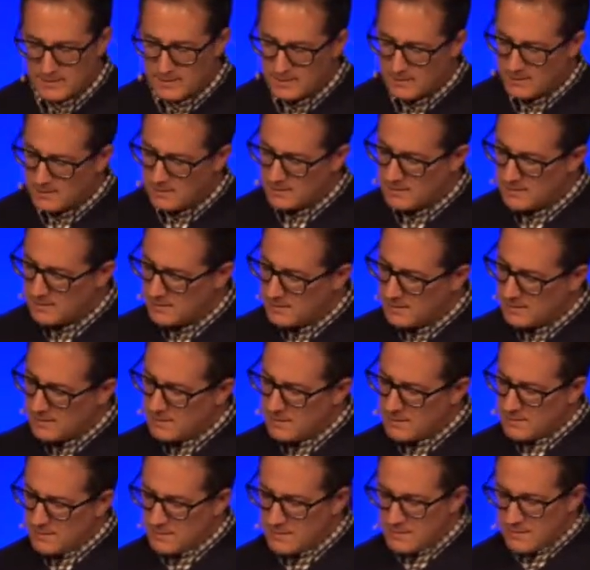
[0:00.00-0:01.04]

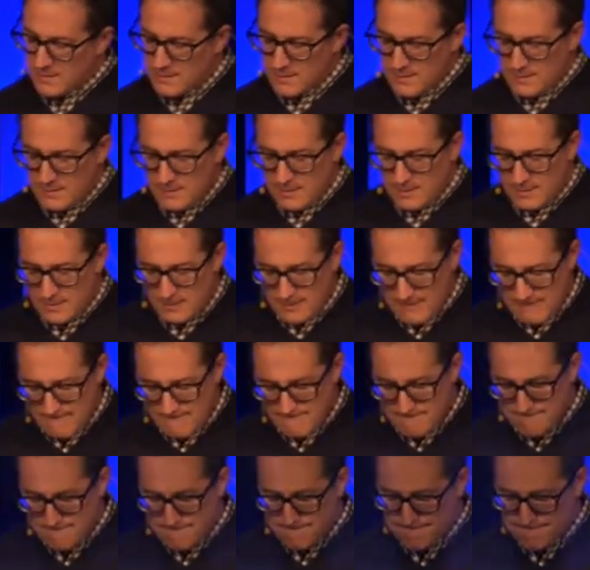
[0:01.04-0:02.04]
(silence)